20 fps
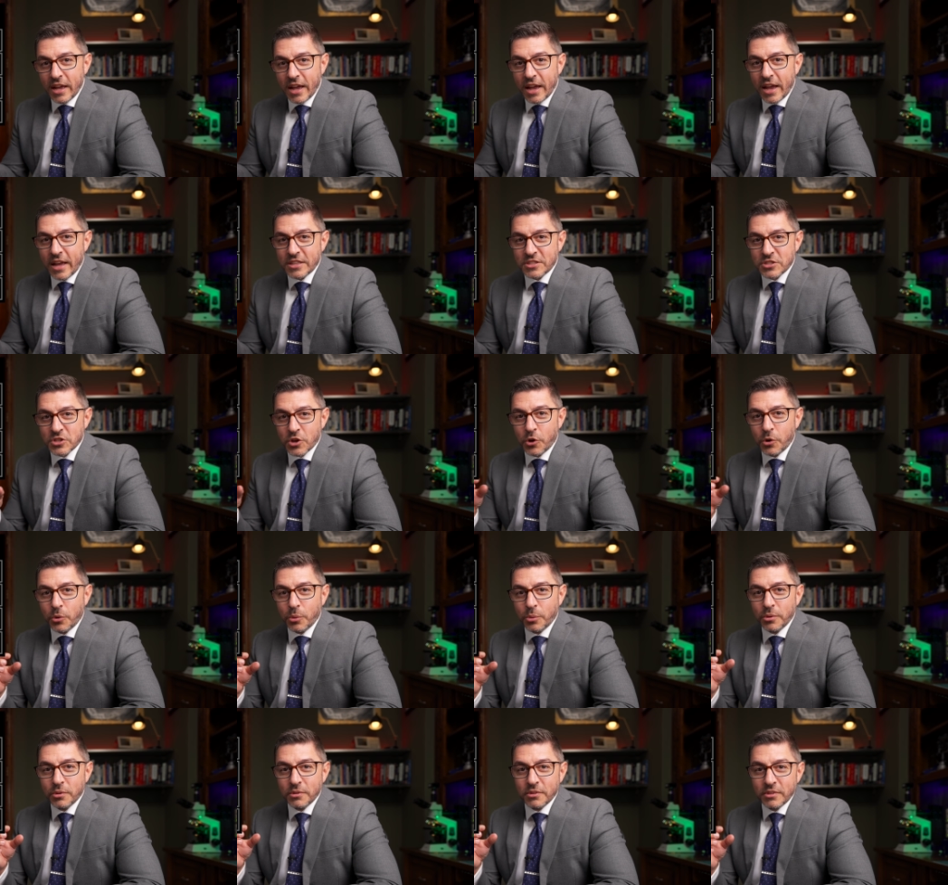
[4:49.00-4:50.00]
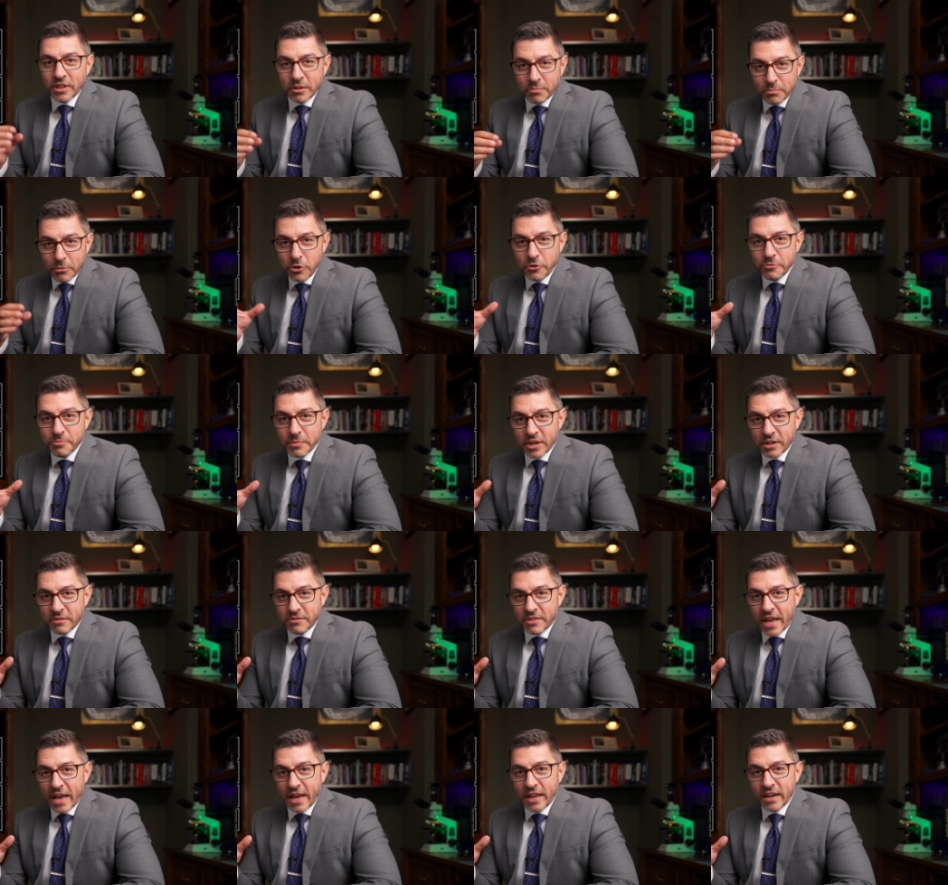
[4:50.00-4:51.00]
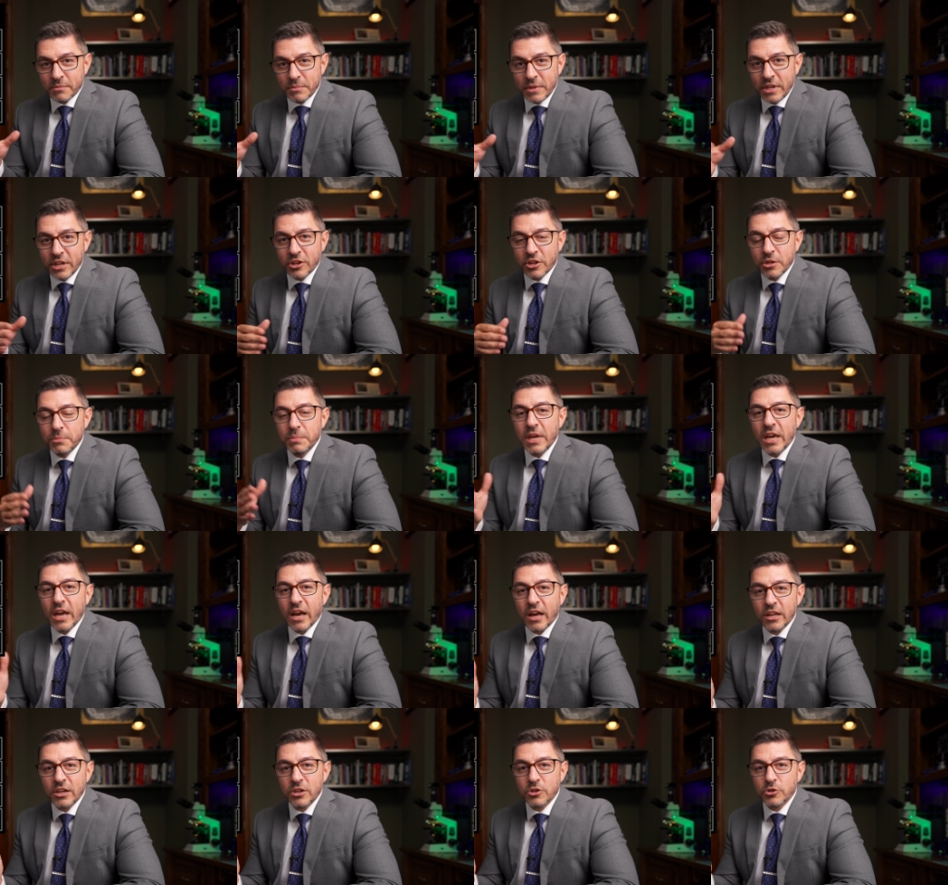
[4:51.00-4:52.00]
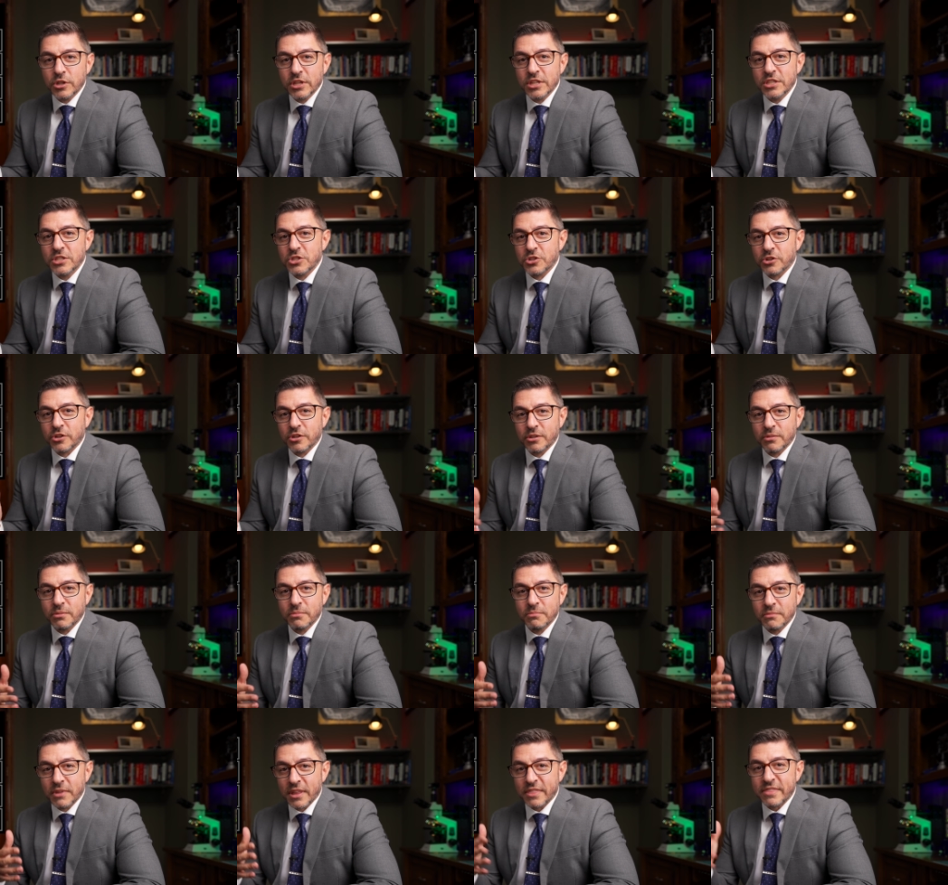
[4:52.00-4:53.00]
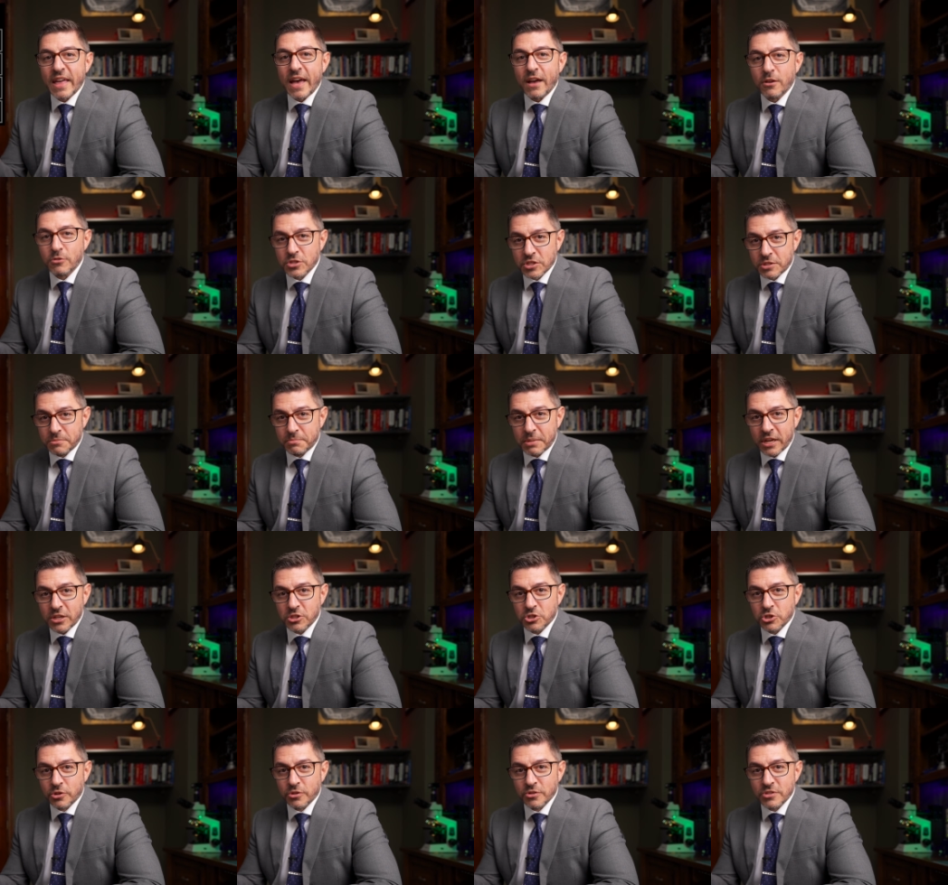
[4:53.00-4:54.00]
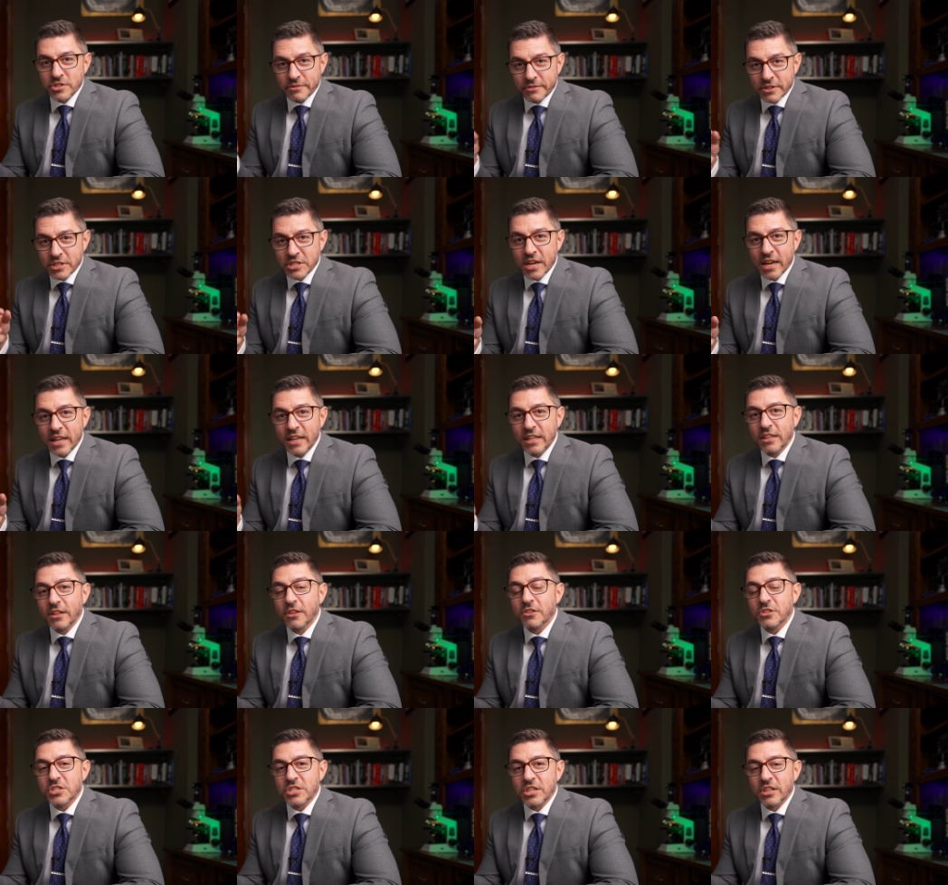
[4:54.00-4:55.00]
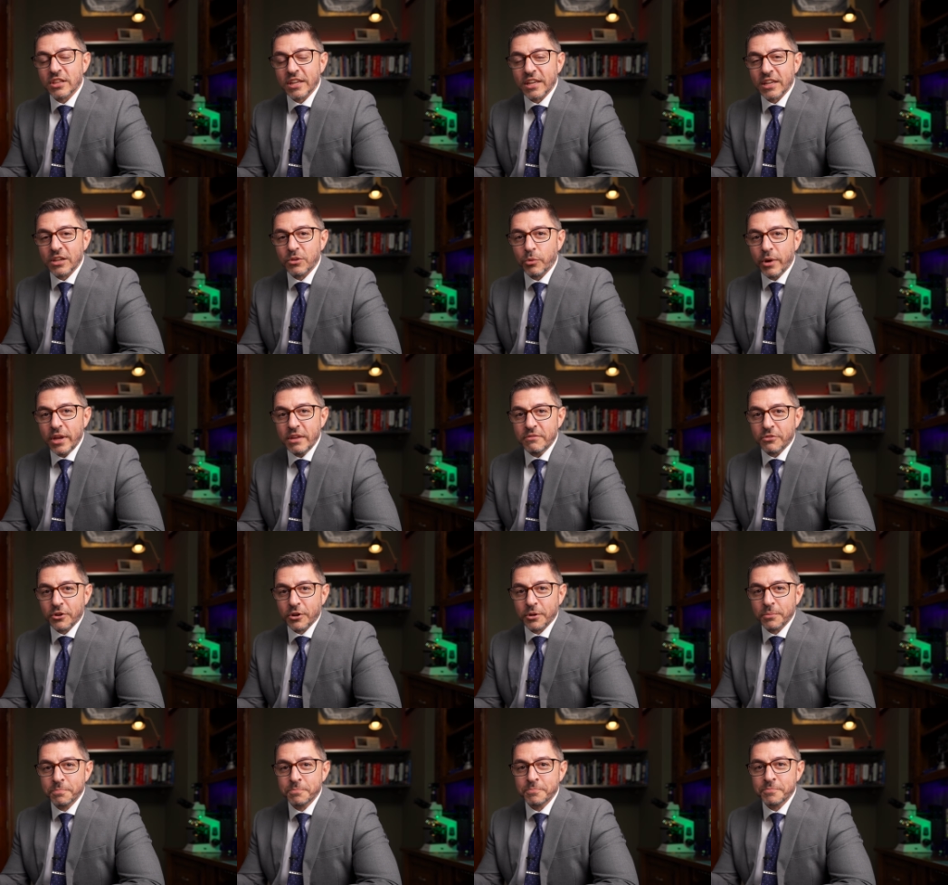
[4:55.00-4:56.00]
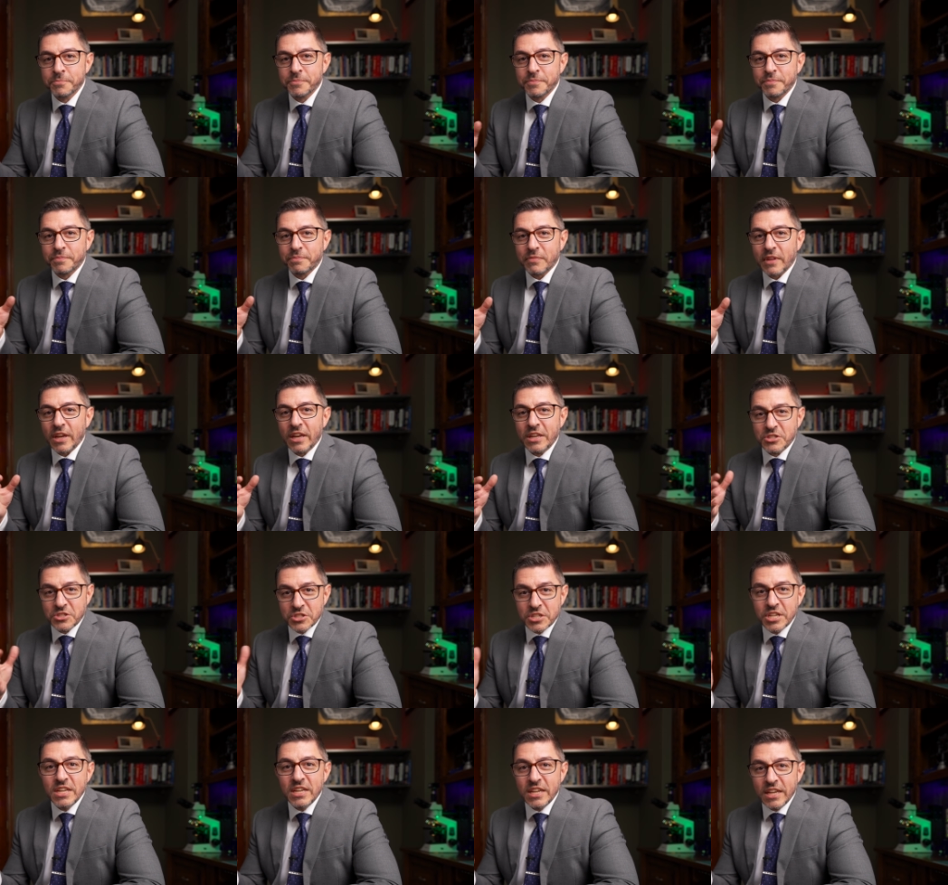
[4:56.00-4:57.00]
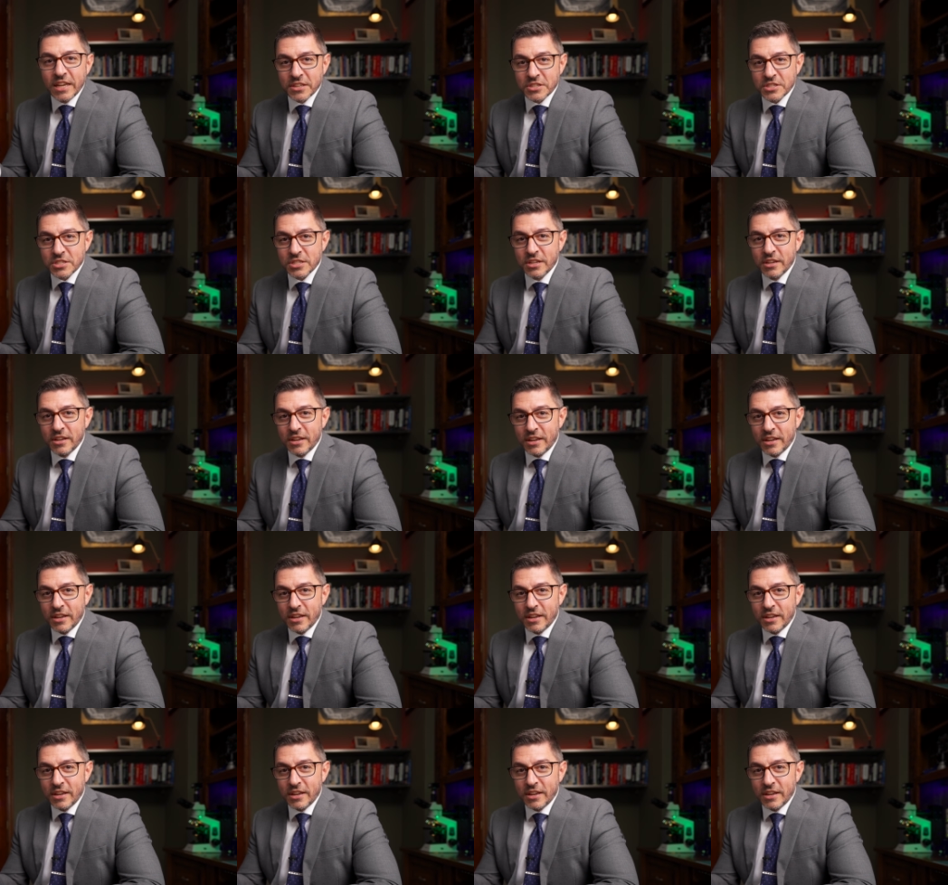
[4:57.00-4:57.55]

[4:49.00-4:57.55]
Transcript: And so the movement of that, I mean, it could be hundreds or a thousand pictures of a tiny little silicon wafer, is tedious.